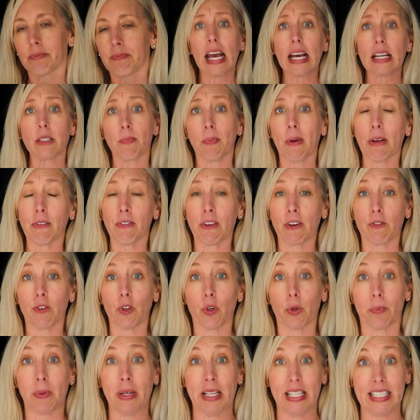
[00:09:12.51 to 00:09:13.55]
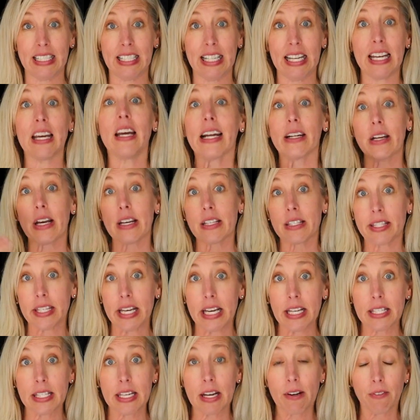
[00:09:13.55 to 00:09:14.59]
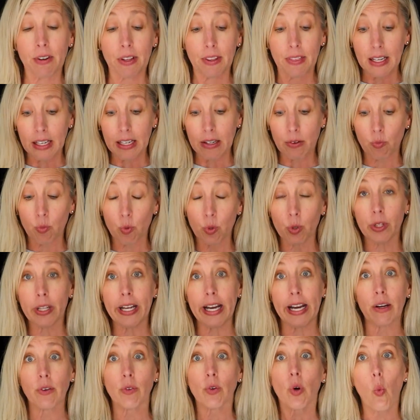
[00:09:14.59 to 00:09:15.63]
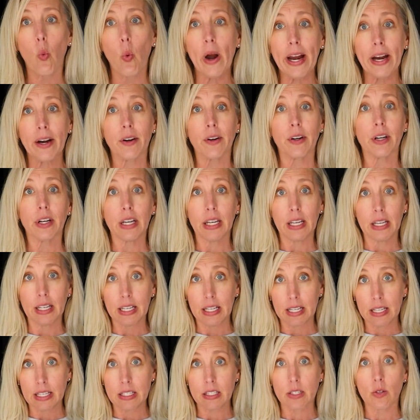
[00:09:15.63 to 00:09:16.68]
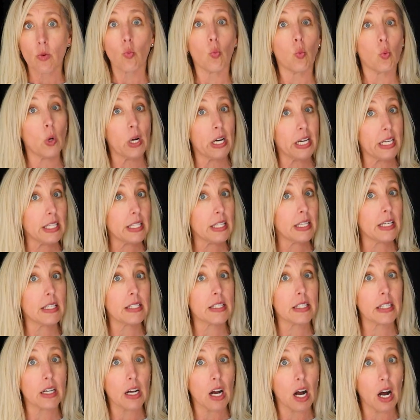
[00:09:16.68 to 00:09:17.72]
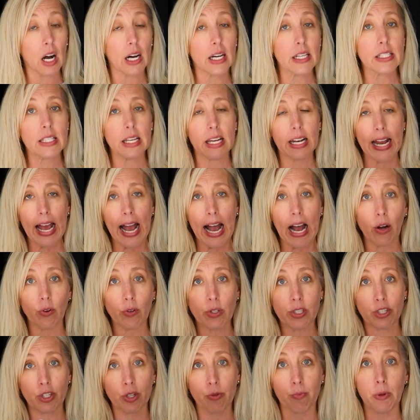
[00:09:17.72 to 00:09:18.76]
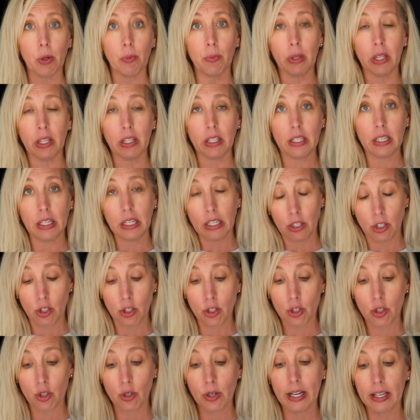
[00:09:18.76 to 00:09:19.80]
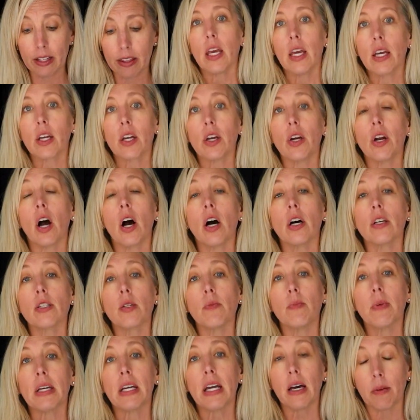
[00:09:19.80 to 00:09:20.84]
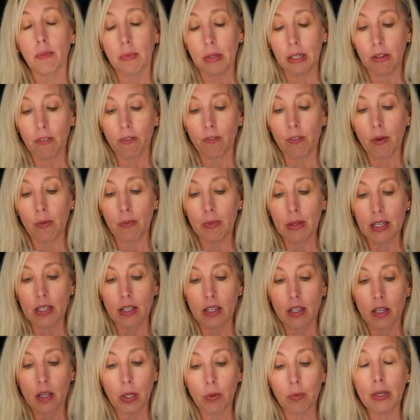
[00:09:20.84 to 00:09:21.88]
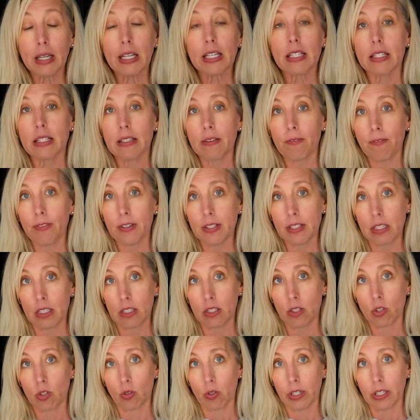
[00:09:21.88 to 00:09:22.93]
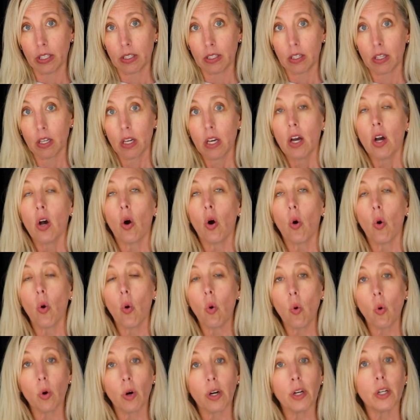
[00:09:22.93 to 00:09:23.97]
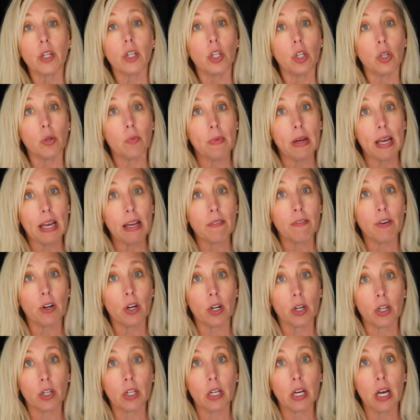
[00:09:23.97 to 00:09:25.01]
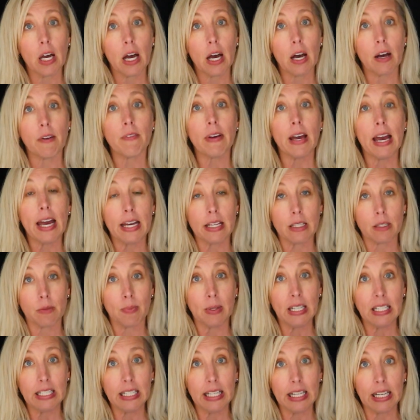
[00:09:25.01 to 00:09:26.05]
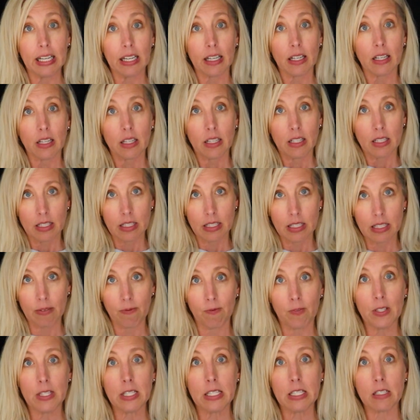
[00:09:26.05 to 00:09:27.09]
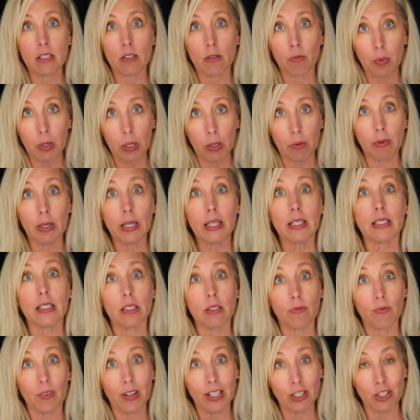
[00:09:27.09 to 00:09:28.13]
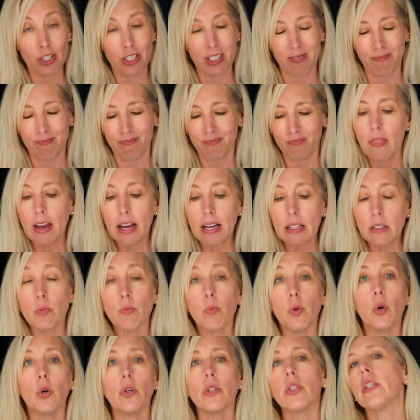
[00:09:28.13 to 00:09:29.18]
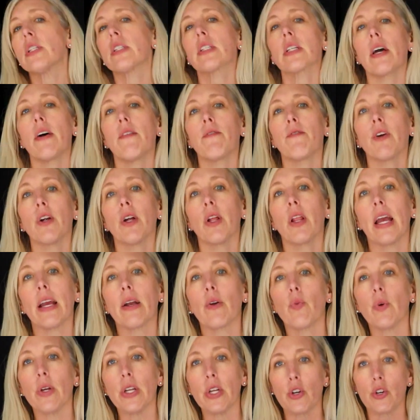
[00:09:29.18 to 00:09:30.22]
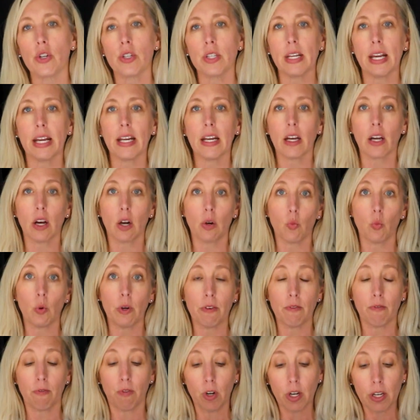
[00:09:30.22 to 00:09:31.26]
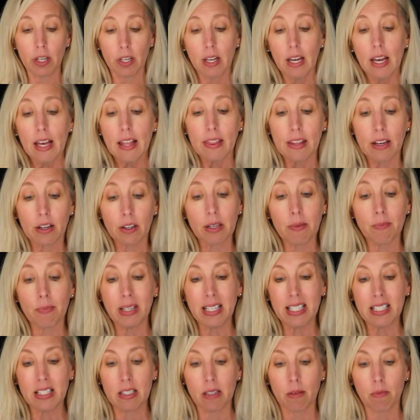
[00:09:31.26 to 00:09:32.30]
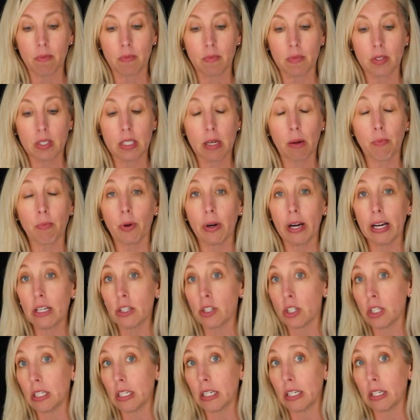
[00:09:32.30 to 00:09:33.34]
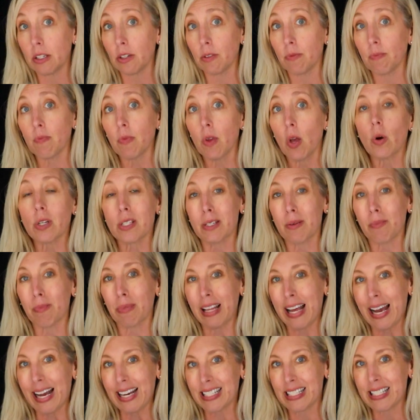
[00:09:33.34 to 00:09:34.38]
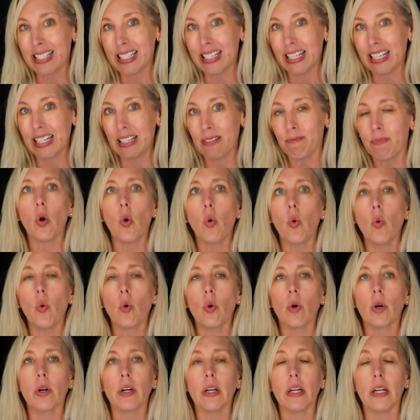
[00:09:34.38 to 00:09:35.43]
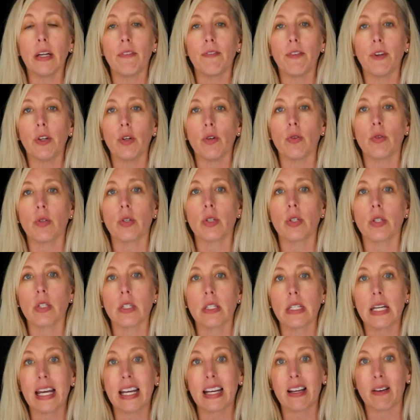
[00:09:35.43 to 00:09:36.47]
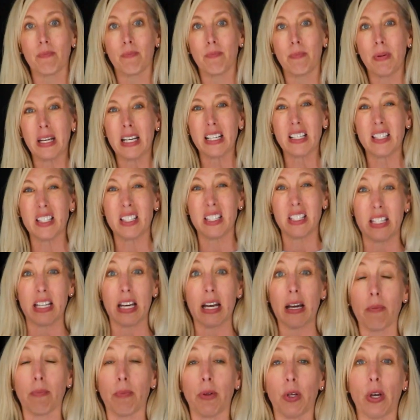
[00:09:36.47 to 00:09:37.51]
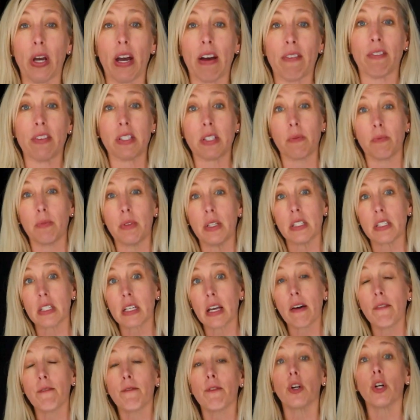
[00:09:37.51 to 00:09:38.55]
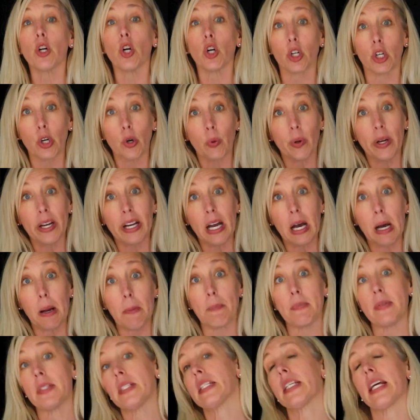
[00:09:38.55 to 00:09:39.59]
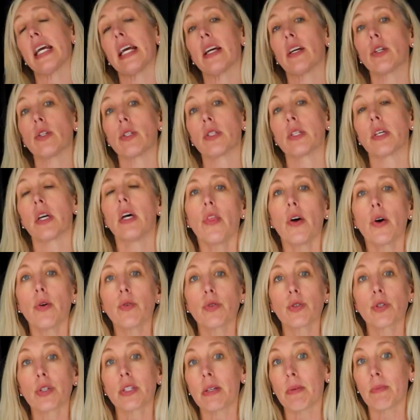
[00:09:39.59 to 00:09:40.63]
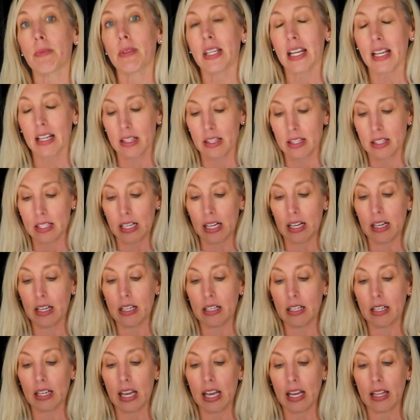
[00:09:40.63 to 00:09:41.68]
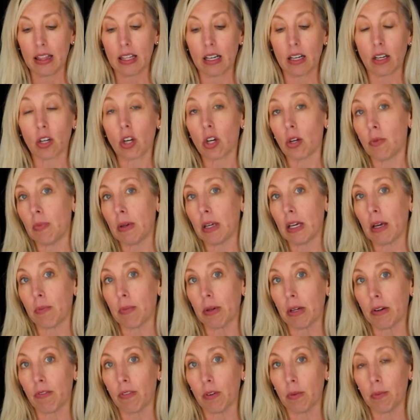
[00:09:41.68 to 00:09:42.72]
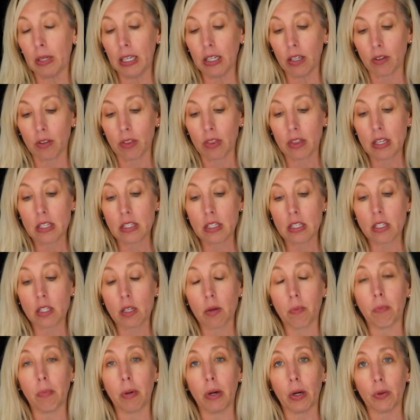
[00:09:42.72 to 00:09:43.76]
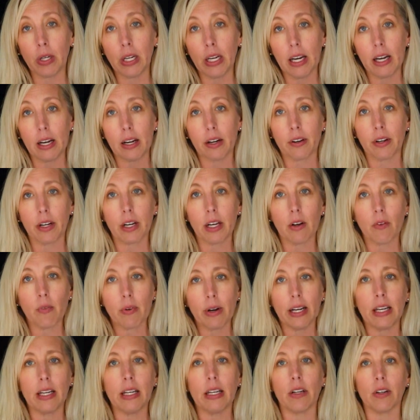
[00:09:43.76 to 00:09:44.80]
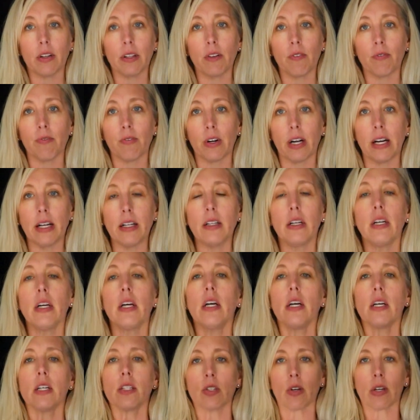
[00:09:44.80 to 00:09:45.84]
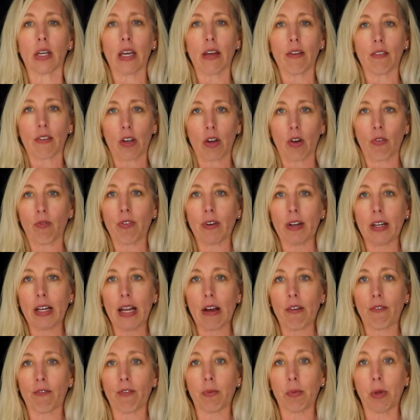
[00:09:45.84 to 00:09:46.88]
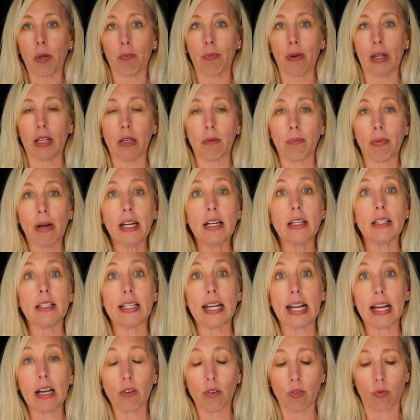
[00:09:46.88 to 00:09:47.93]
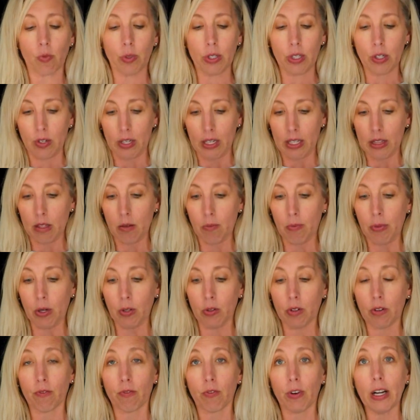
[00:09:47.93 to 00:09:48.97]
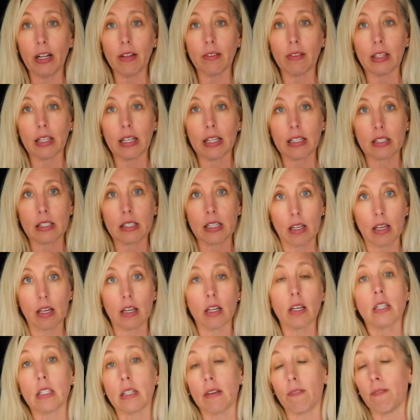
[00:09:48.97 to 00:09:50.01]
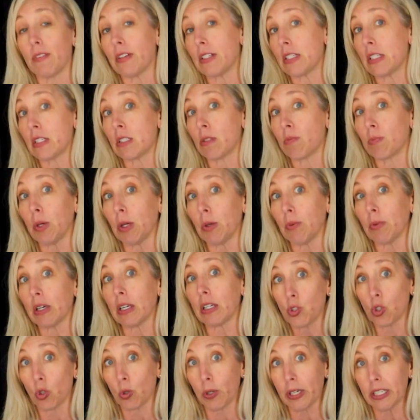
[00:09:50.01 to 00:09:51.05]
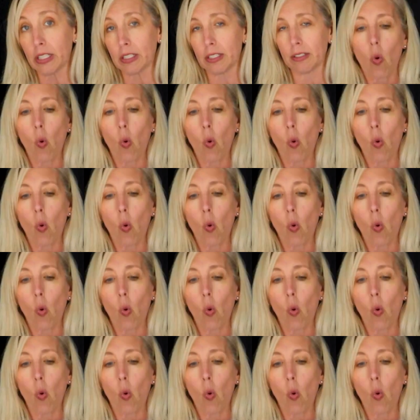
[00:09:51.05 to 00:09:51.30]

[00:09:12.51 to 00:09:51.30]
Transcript: As a pelvic floor PT, I'd assess everything and rule out where it is, what is the cause, and how is your mobility and your strength. It could also be coming from the pubic symphysis joint. Or you may have heard of SPD, symphysis pubic dysfunction. That's more discomfort like when you're standing on one foot. There can be some separation here or some laxity. Or if you take a big step, you have some discomfort or going upstairs. Those are some things that indicate that it could be coming from here. This is a bony area right here on the front. So again, go down from your belly button down, and when you hit the bone in front, that's a symphysis pubic joint.